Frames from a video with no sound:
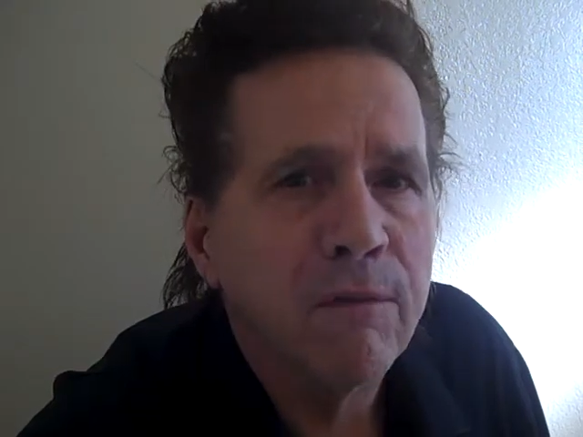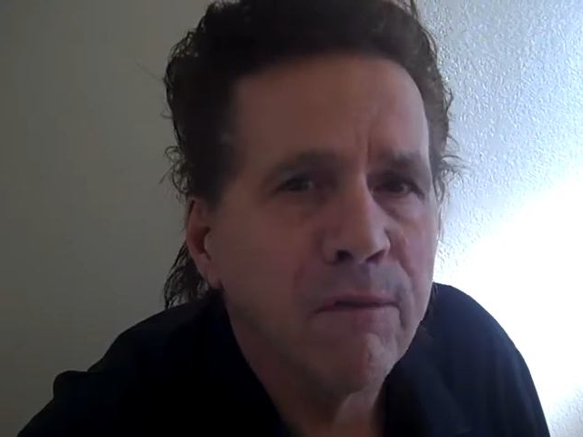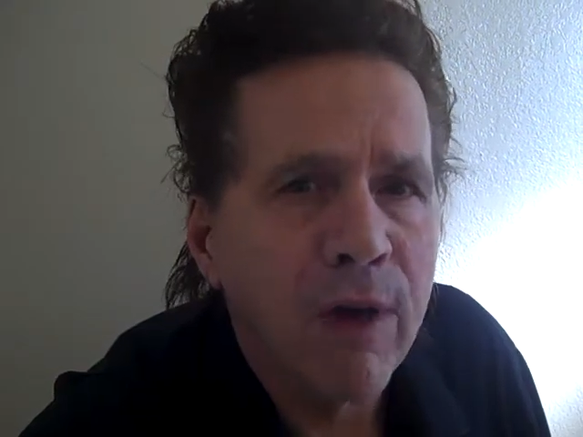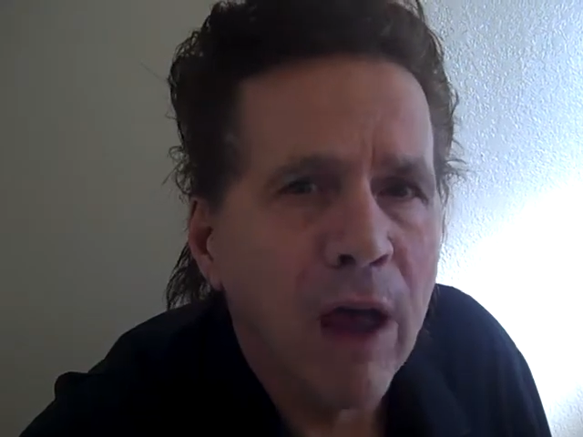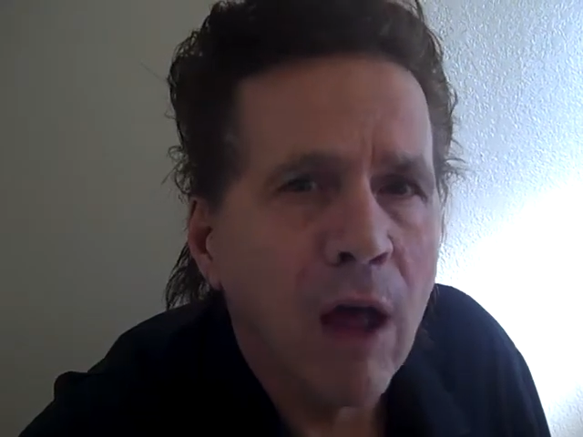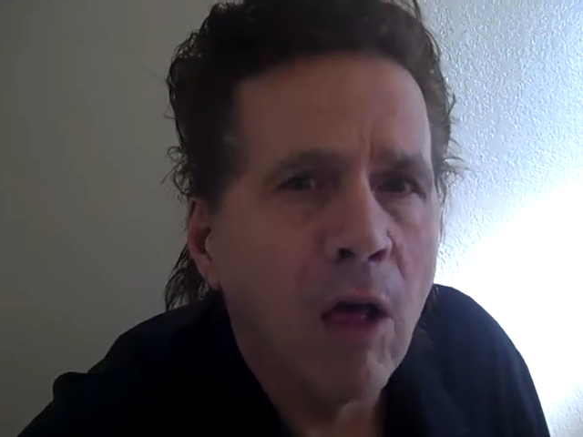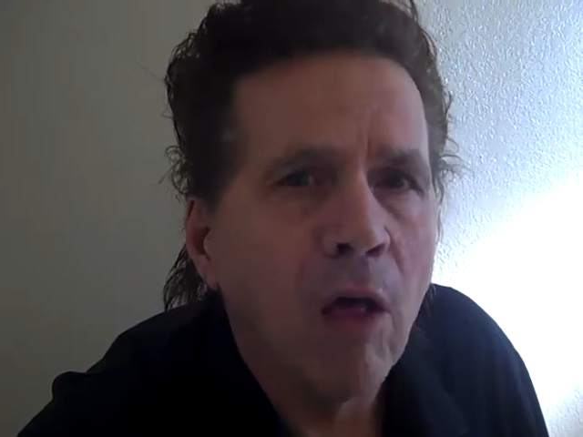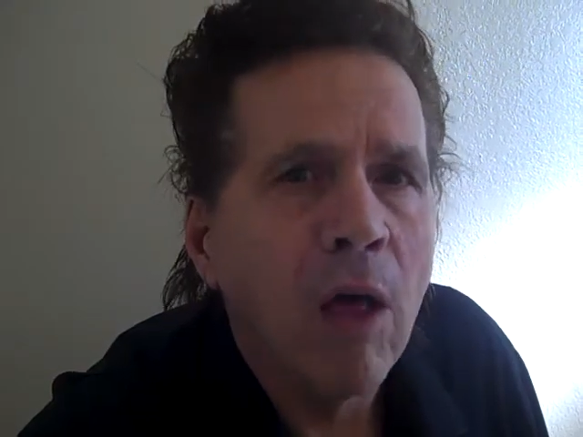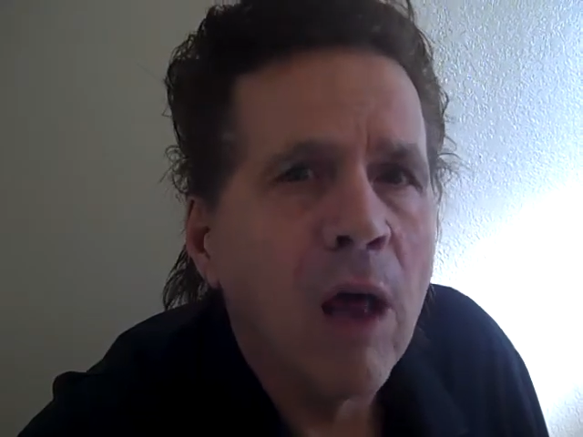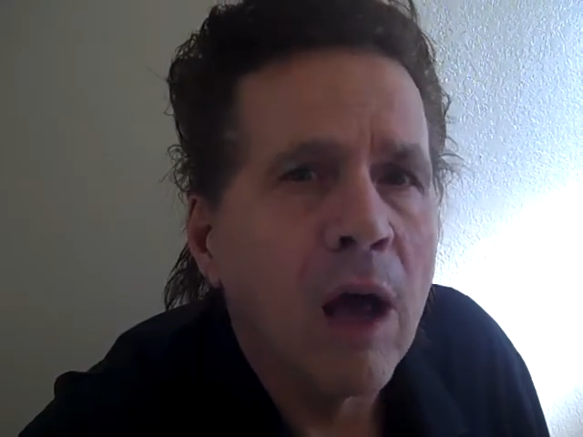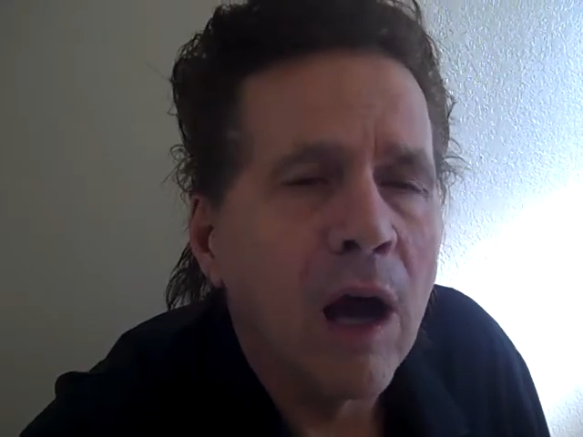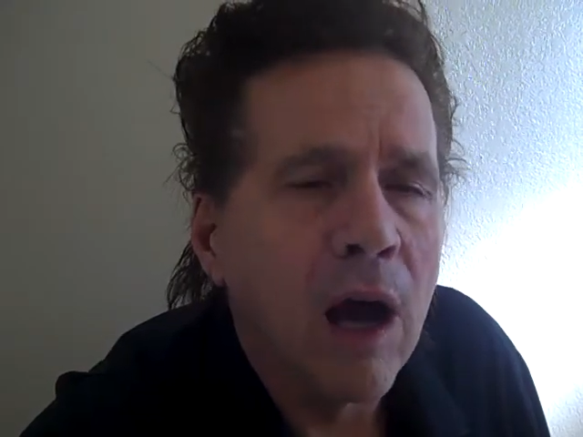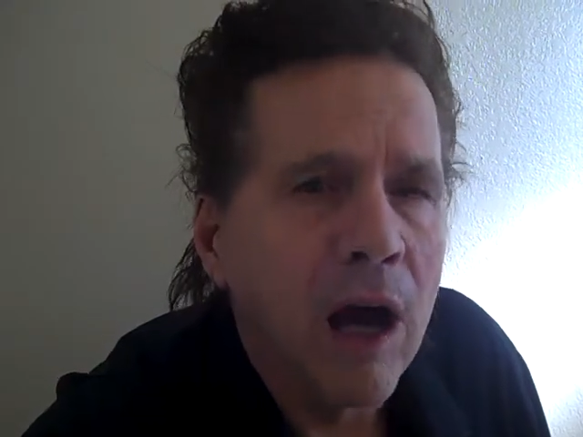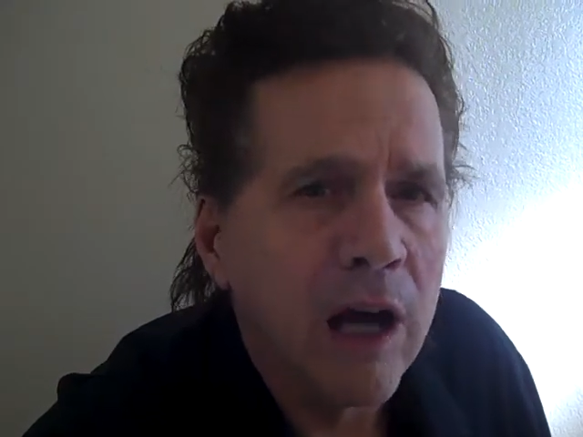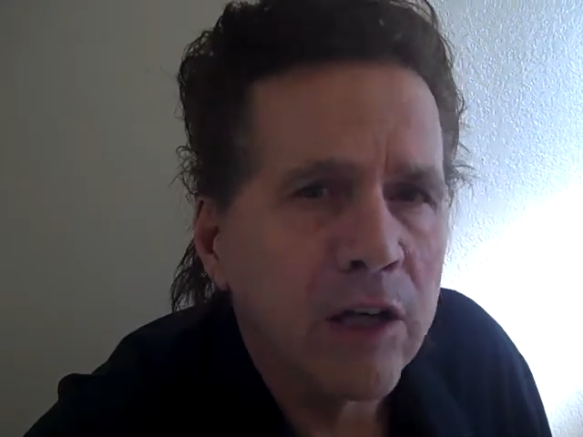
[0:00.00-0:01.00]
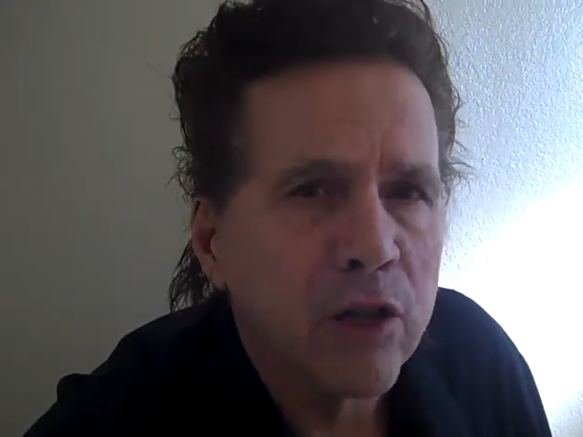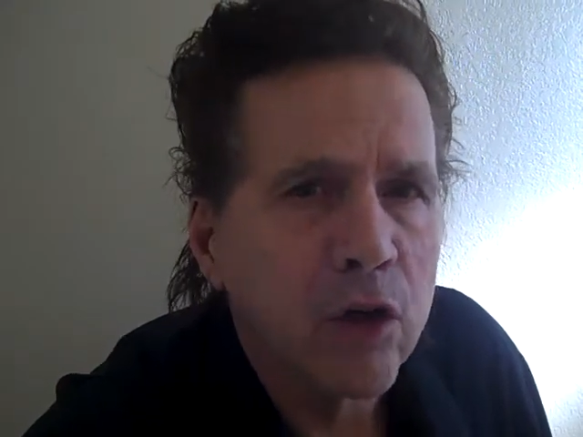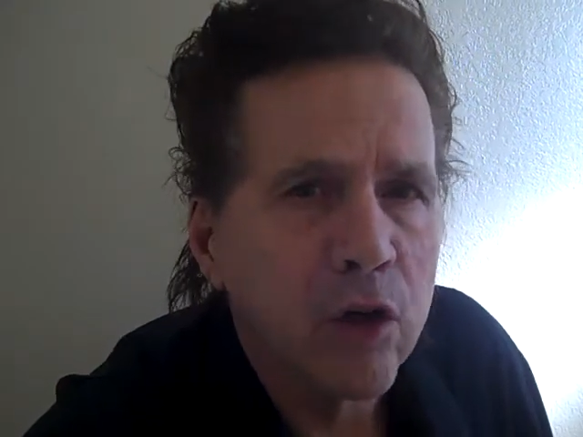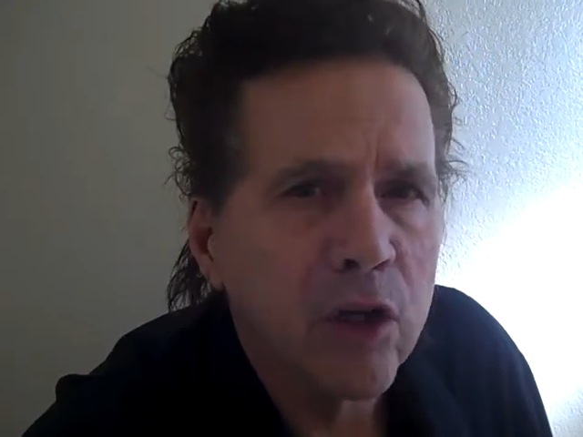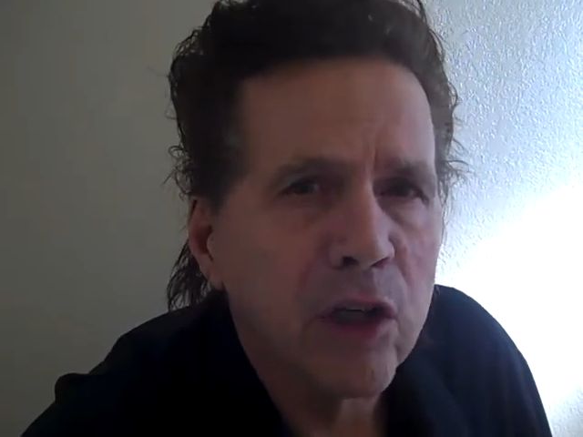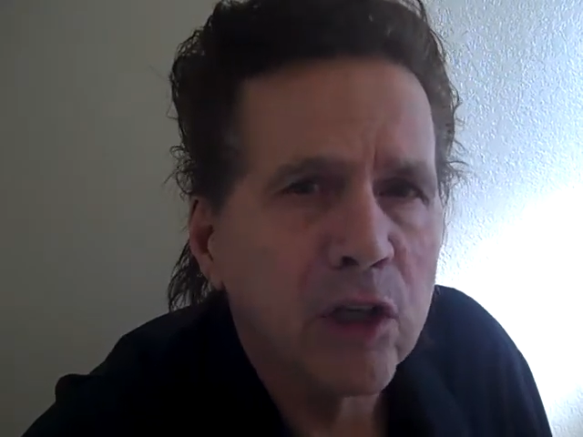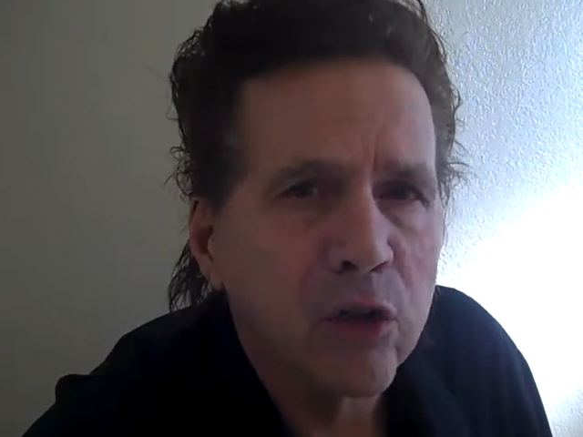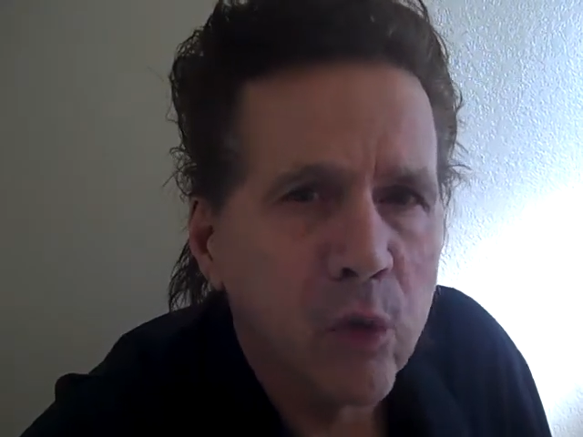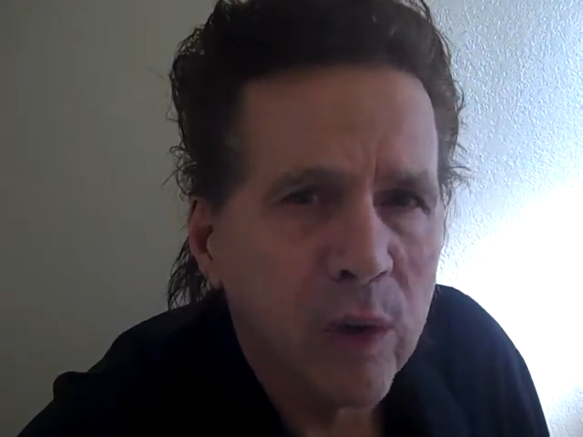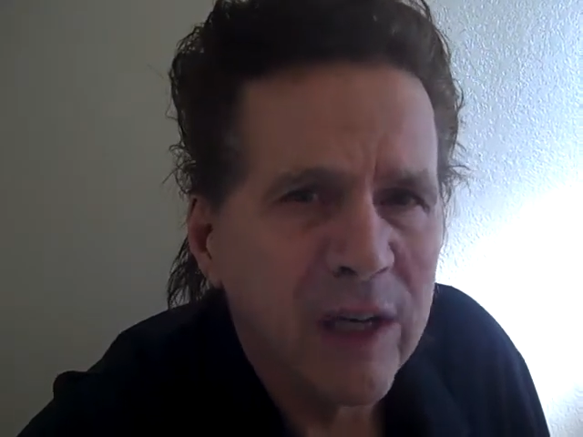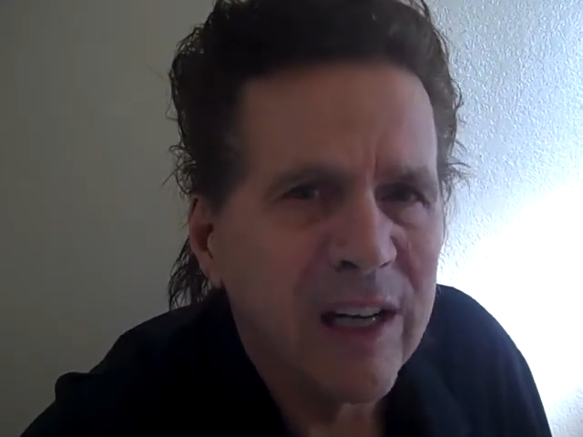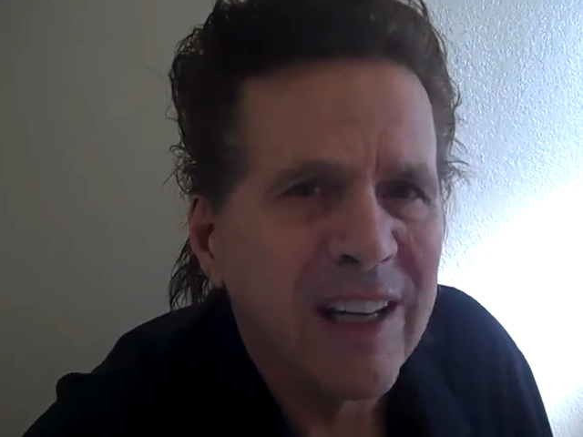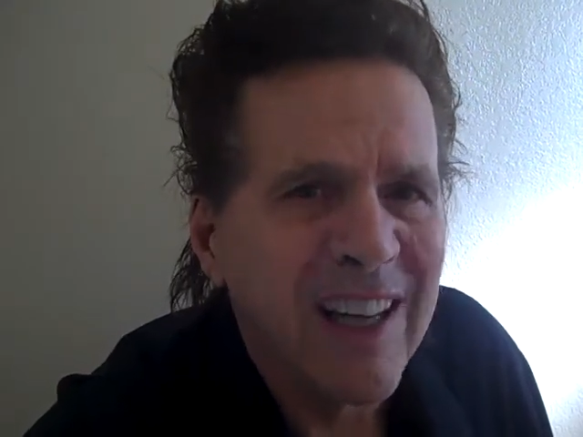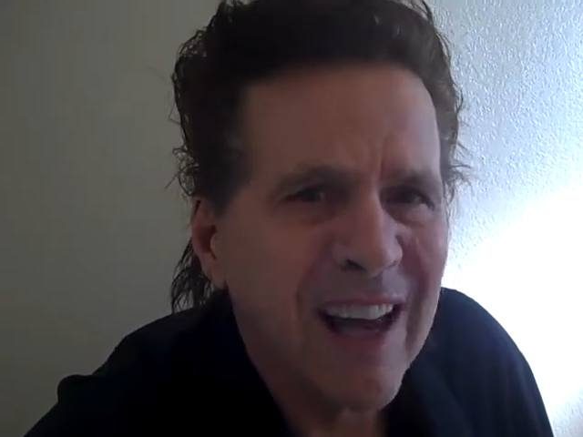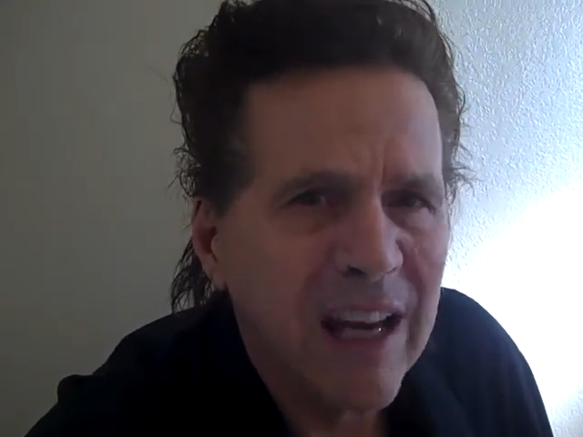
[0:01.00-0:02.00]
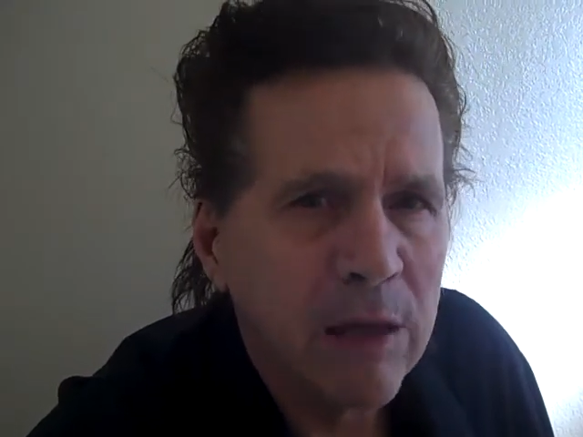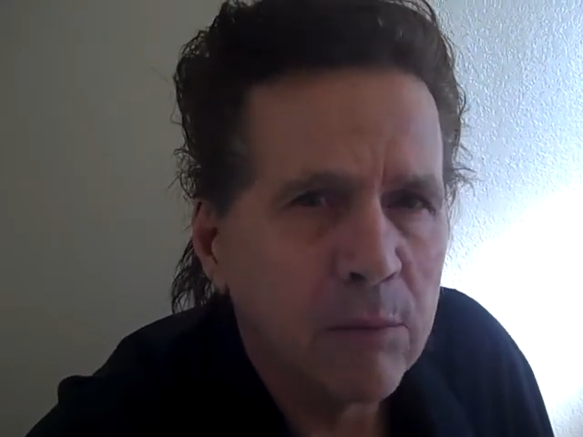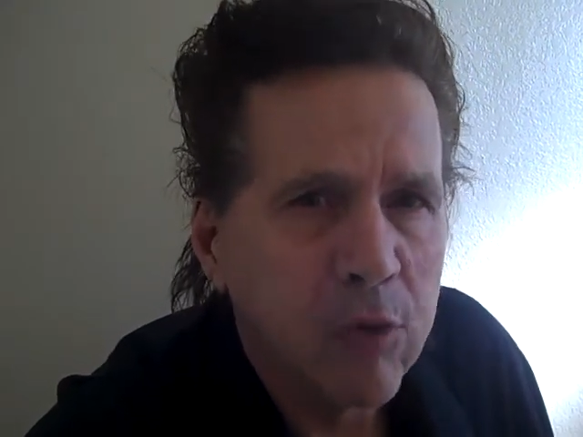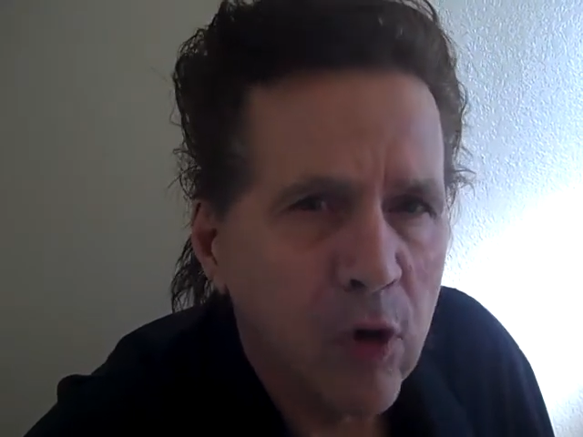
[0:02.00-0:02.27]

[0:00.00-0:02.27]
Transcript: fell 129